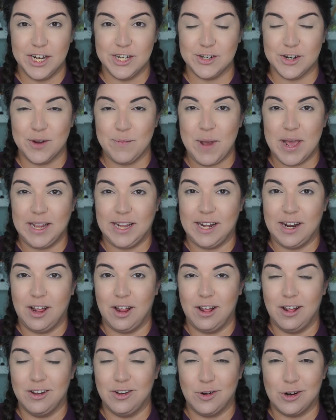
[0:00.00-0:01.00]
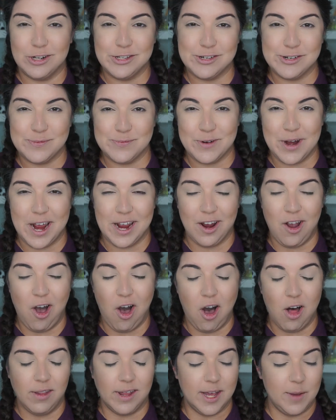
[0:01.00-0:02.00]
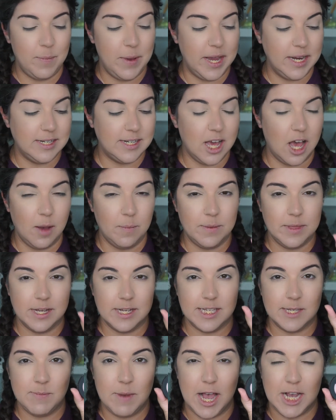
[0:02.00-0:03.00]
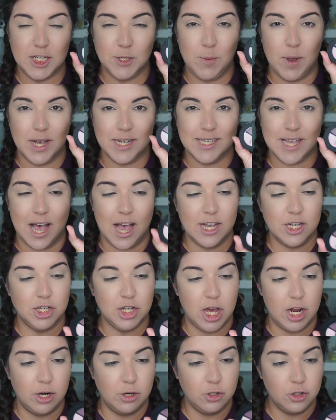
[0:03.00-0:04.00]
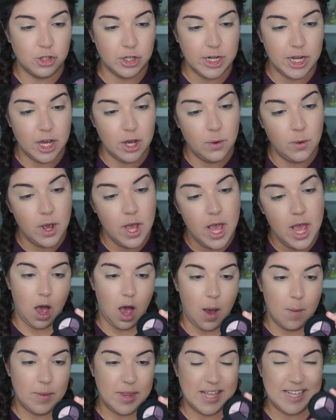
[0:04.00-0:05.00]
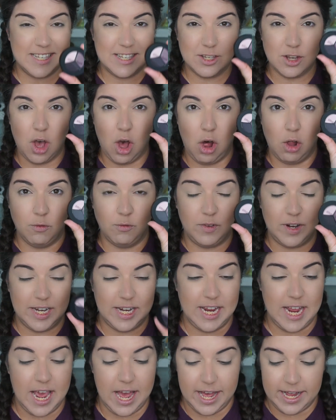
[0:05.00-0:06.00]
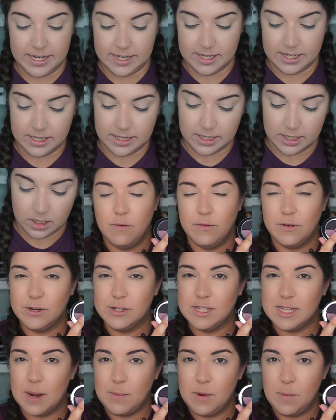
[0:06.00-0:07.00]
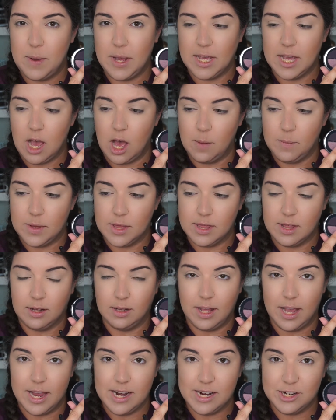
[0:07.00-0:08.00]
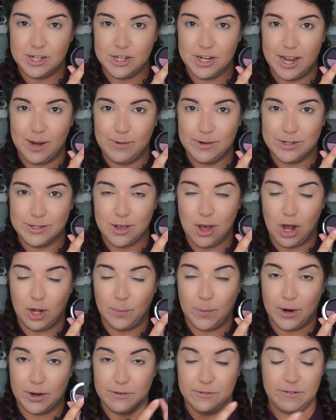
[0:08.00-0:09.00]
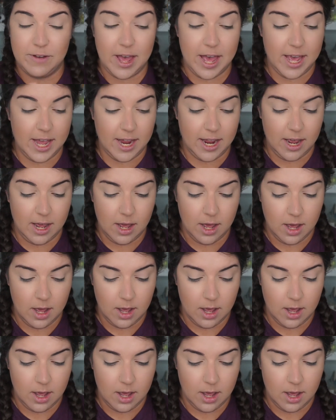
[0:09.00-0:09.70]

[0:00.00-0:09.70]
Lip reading: During my little Nordstrom rack haul, I picked up this Smashbox eyeshadow trio. This is called Vignette. First, I'm gonna pick up the lightest shade, which is called Parfait.